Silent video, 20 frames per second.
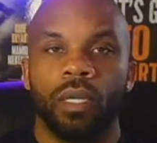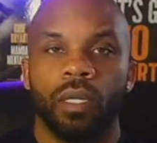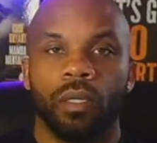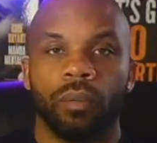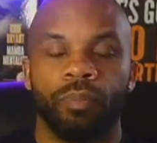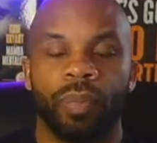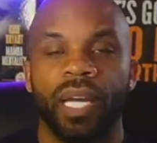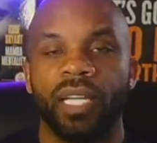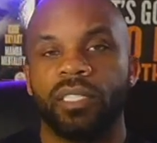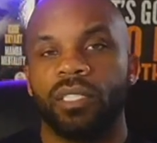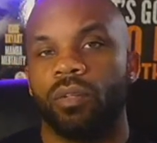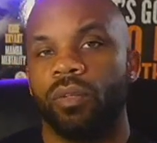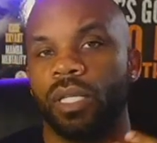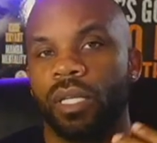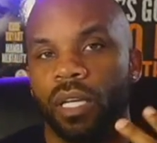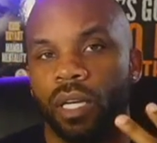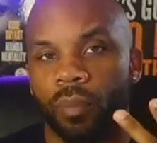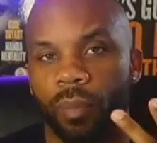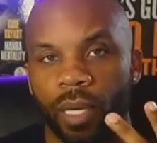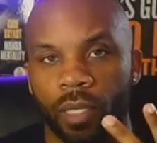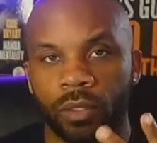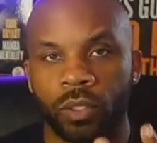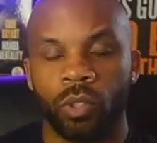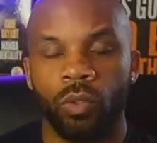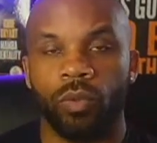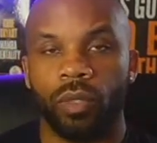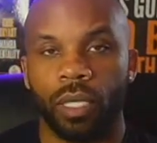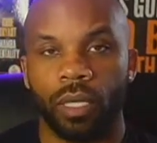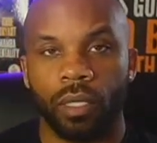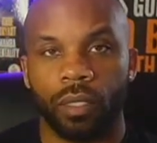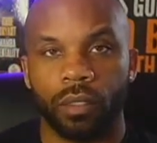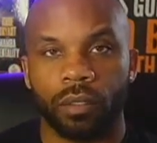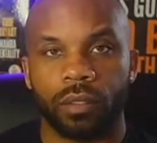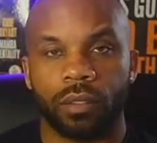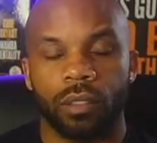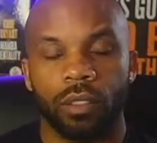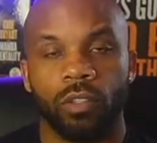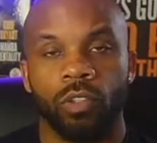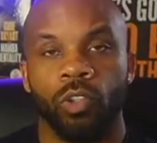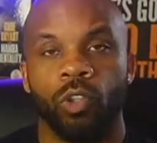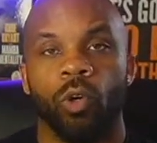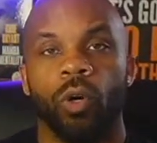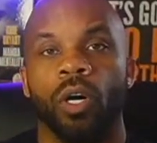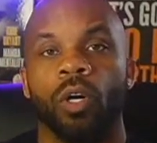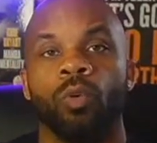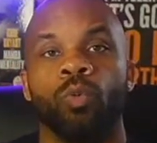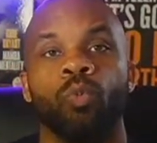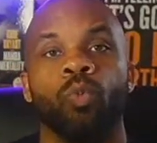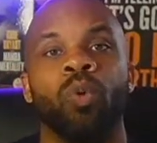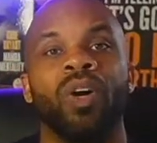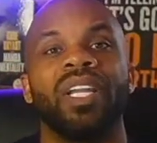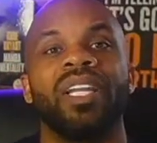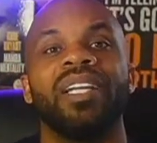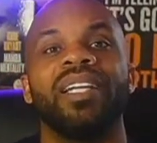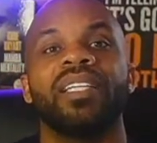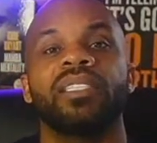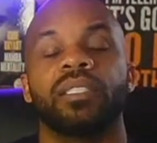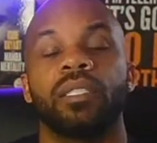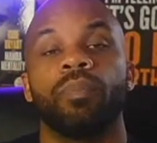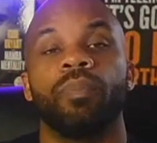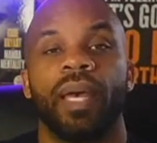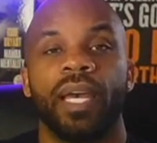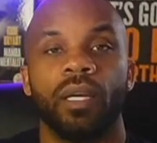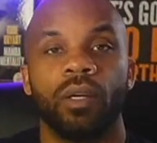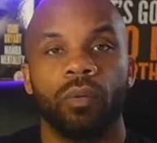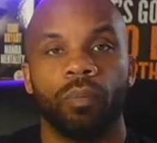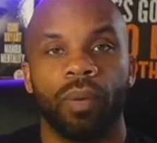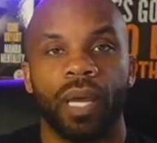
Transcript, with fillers: banks only care about two things, your willingness to pay them